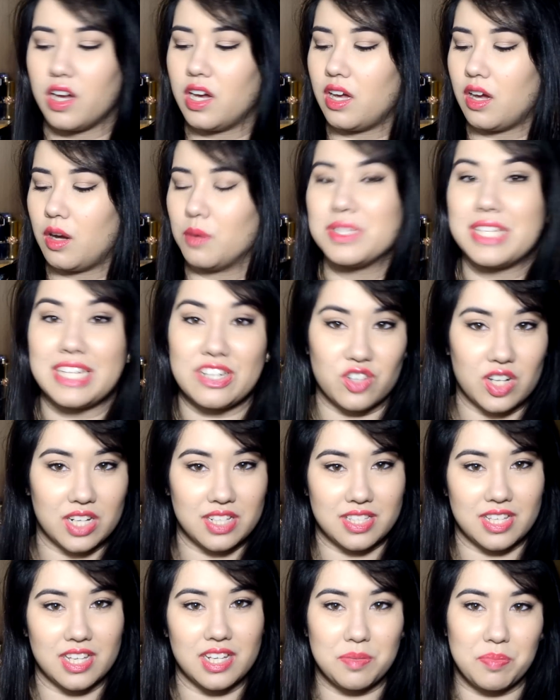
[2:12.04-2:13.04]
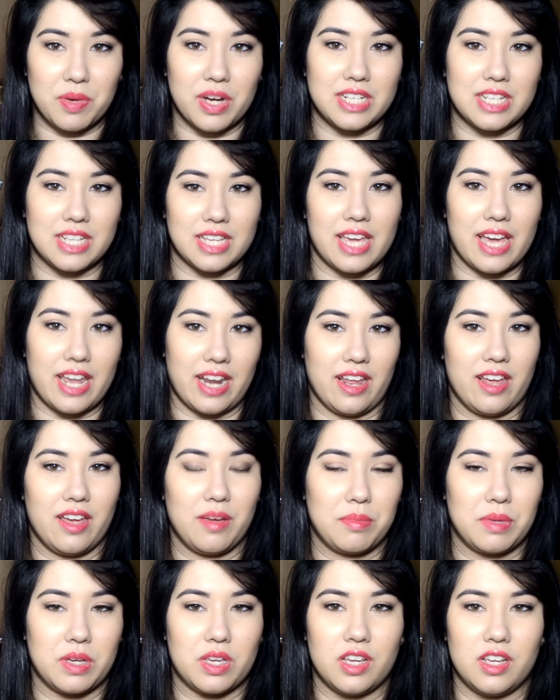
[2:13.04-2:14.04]
I was interested, but I didn't get it
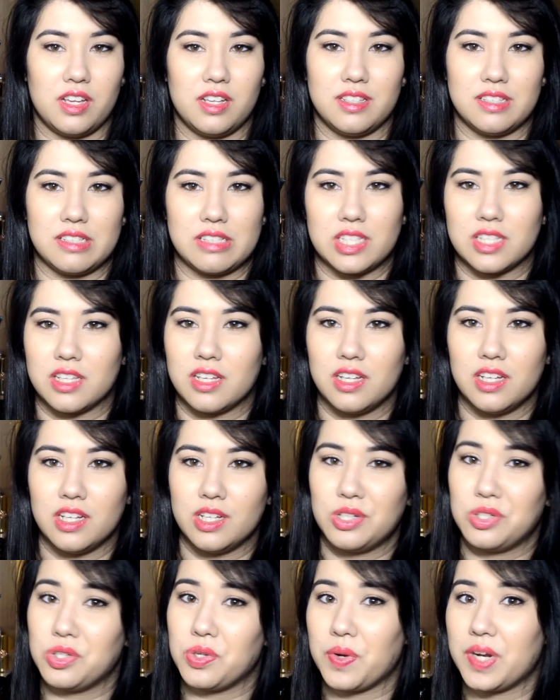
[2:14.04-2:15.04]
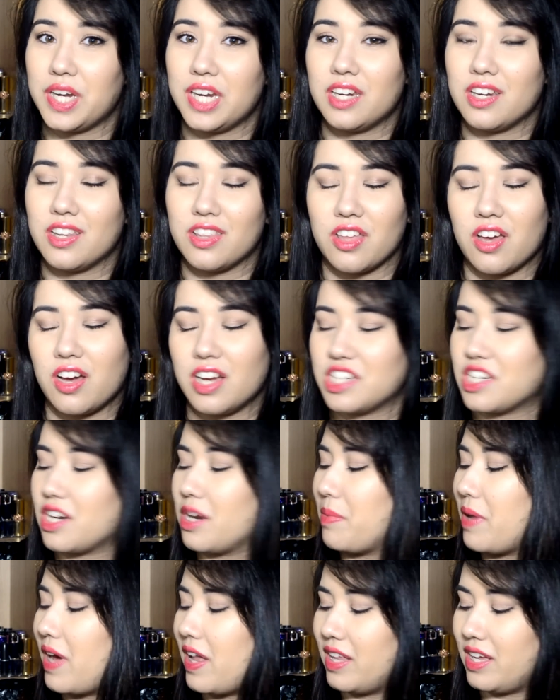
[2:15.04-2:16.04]
because do I need another
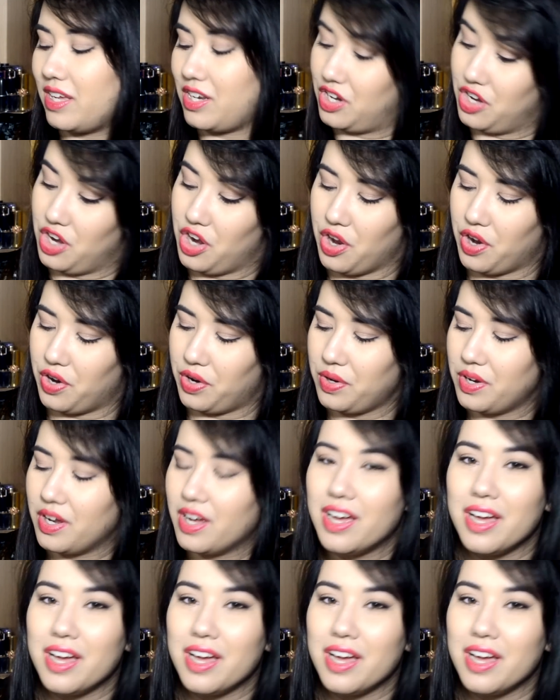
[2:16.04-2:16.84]
eyeshadow palette? No.